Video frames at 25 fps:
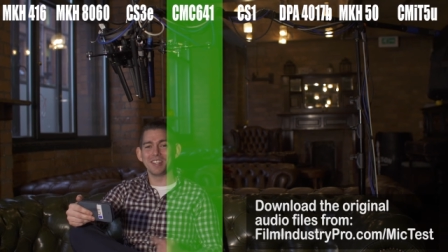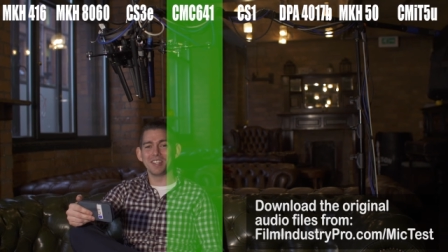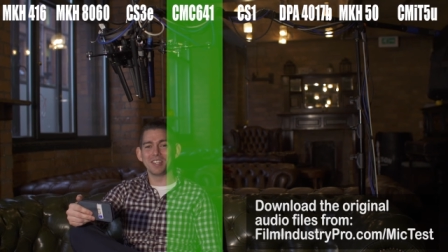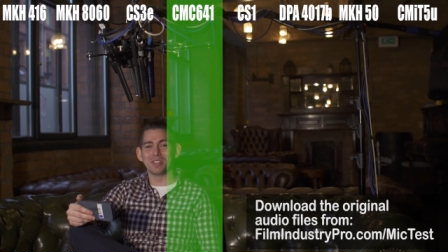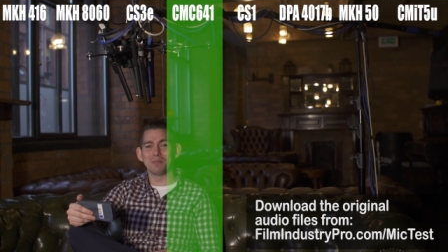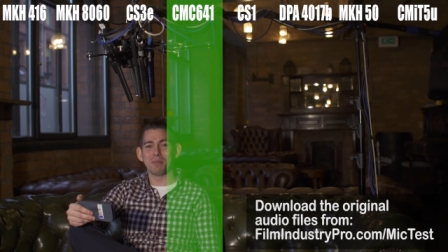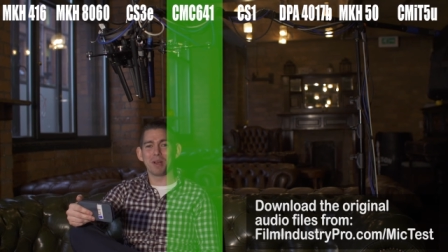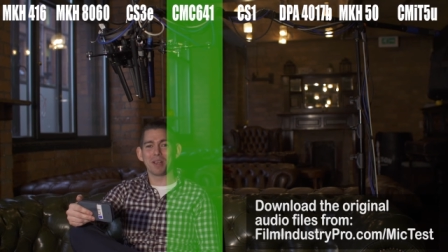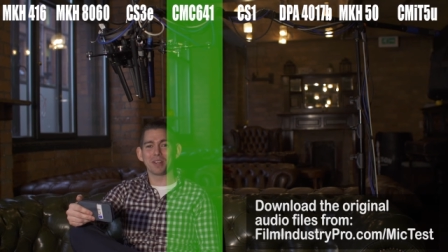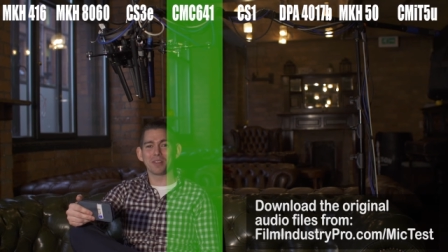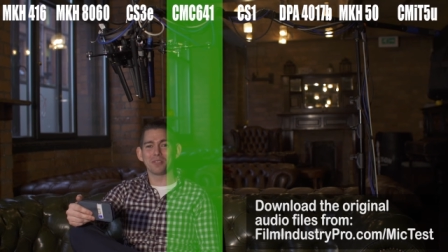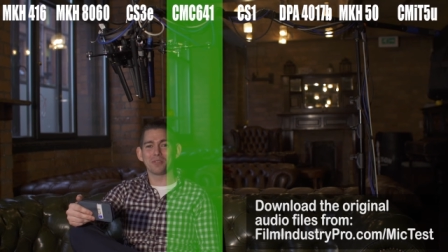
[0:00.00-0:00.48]

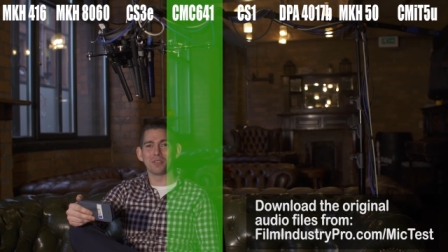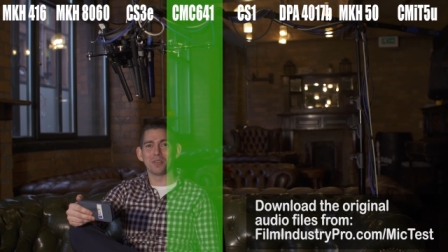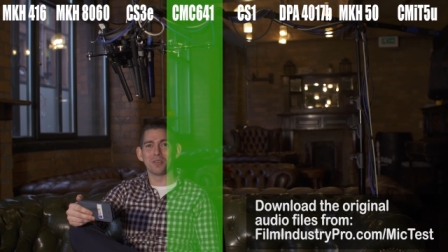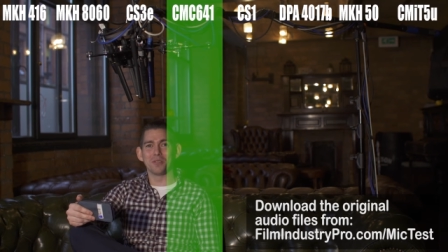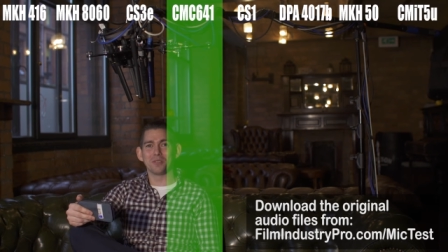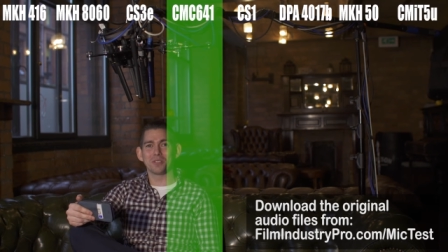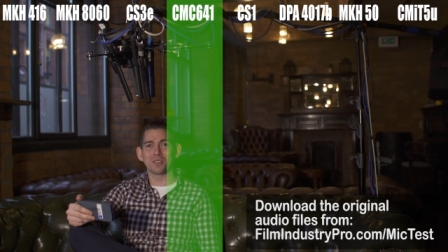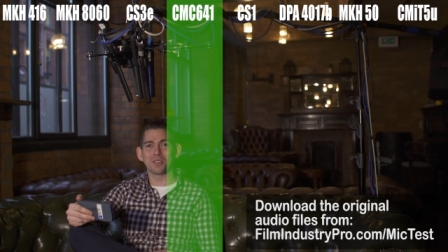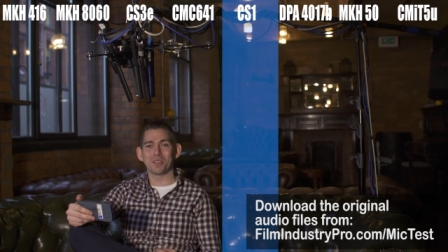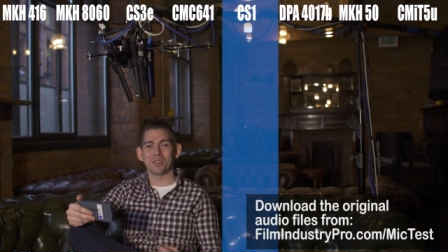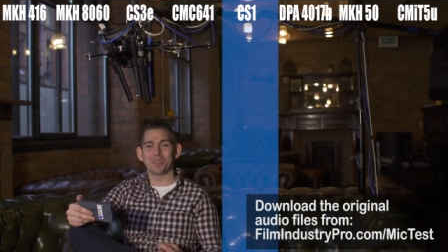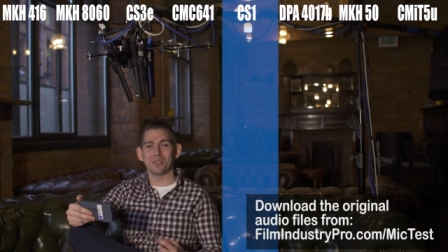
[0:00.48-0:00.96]
these
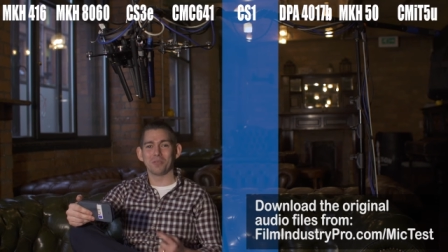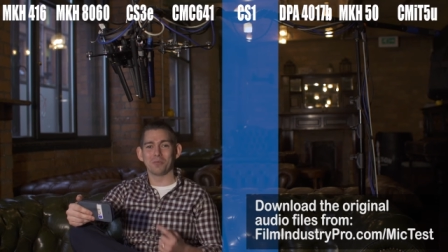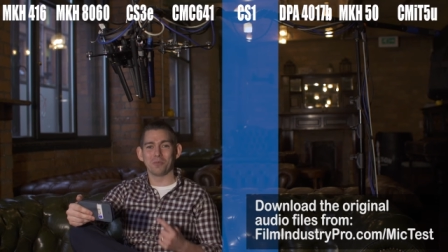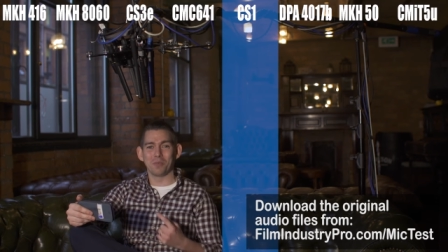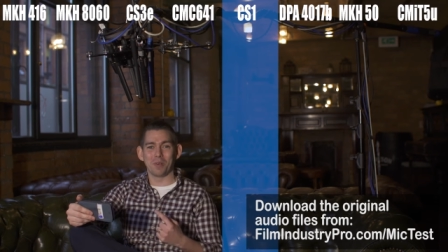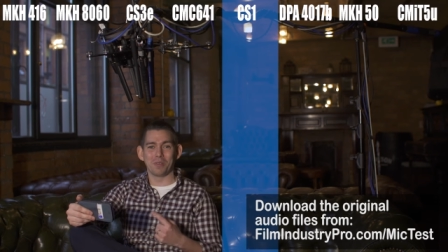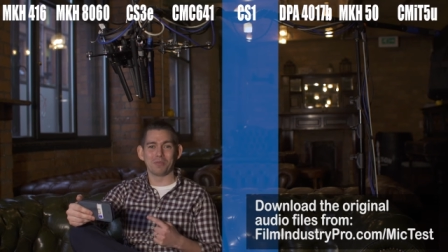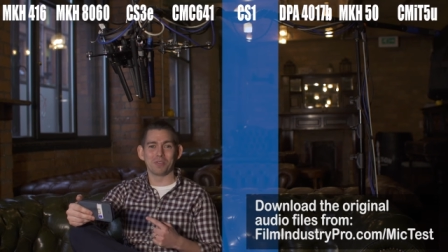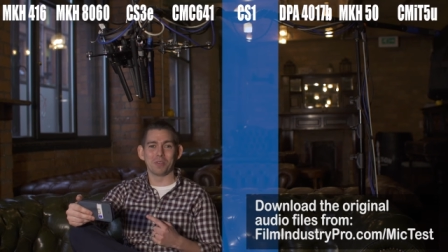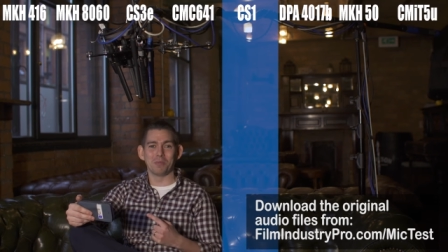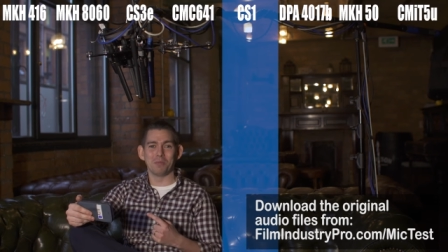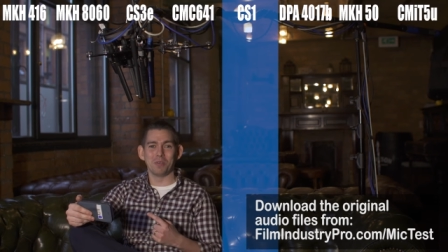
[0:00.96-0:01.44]
microphones
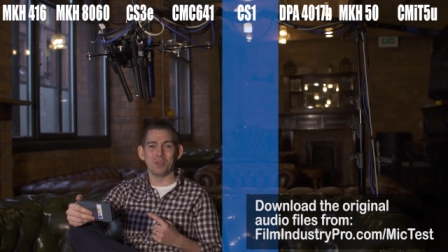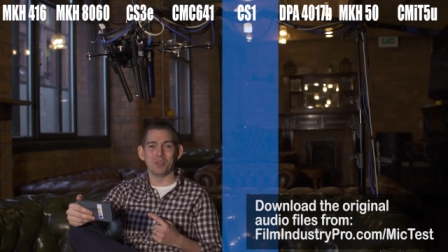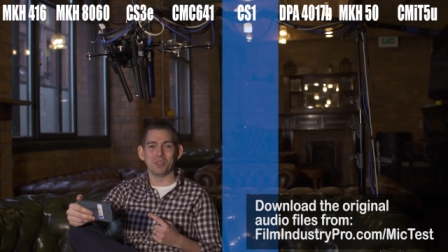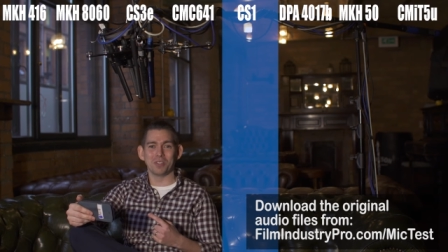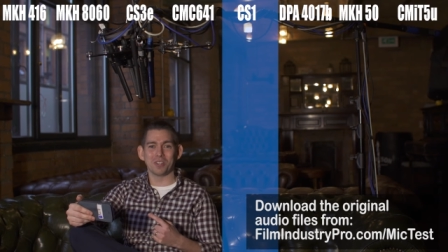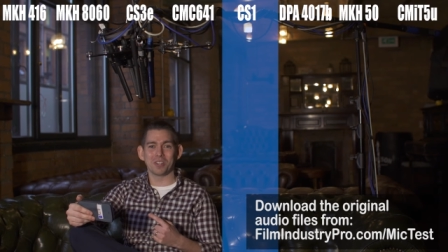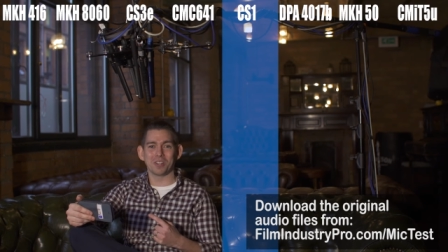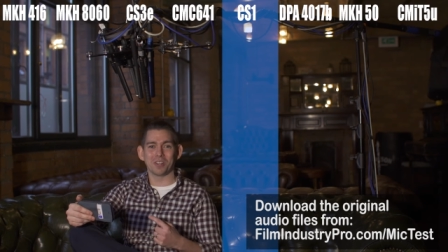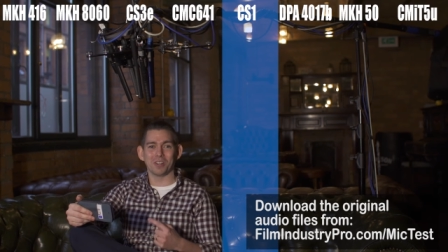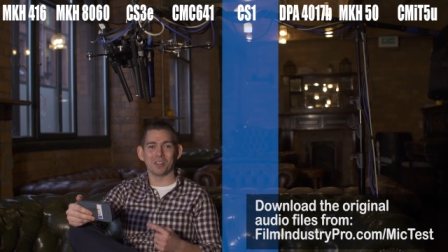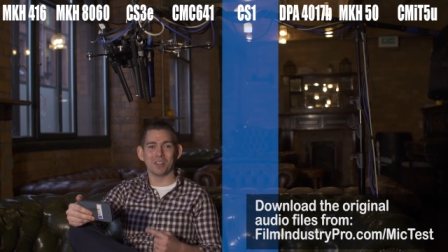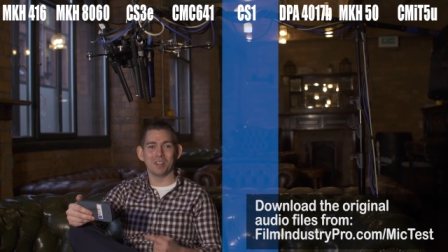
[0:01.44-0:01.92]
with the
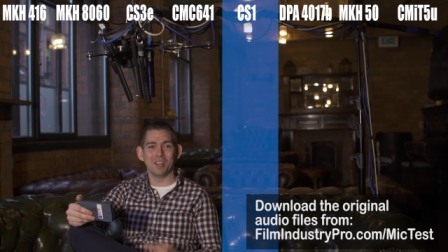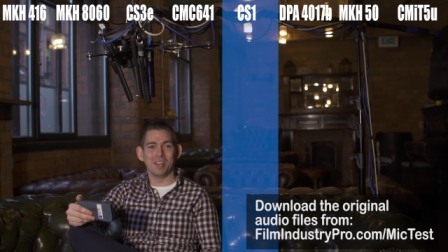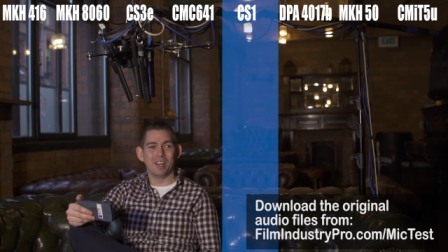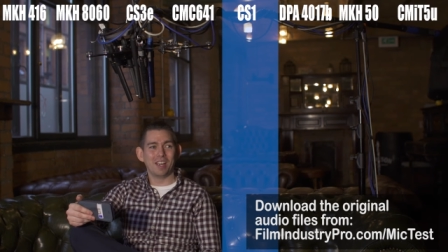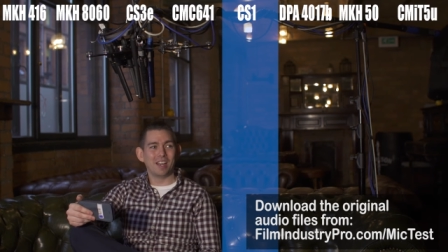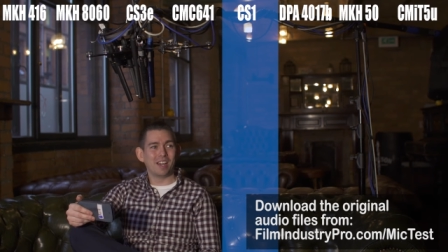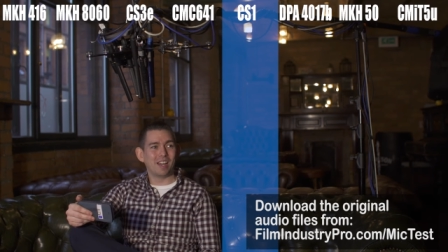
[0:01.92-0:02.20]
music on.